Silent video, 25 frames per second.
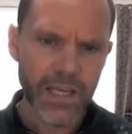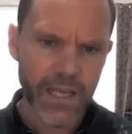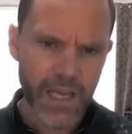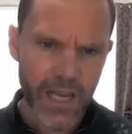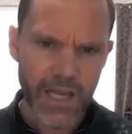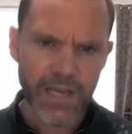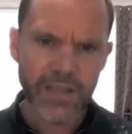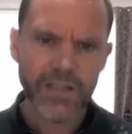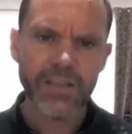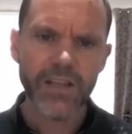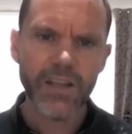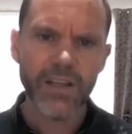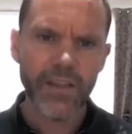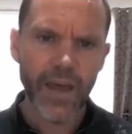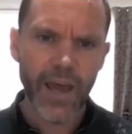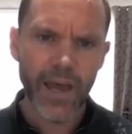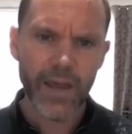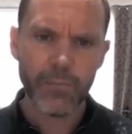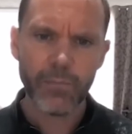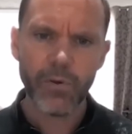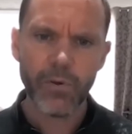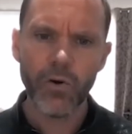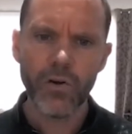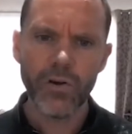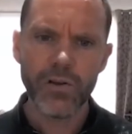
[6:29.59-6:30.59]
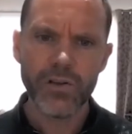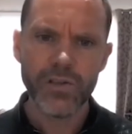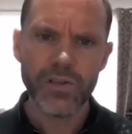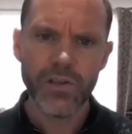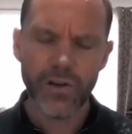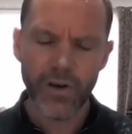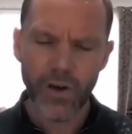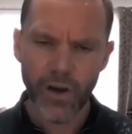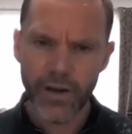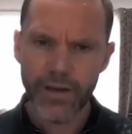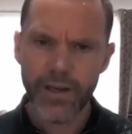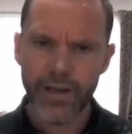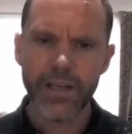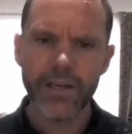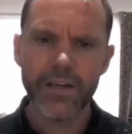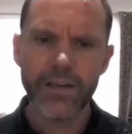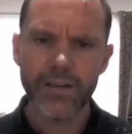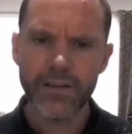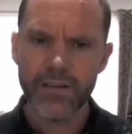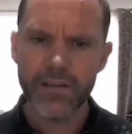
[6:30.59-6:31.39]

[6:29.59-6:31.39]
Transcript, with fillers: into that person I needed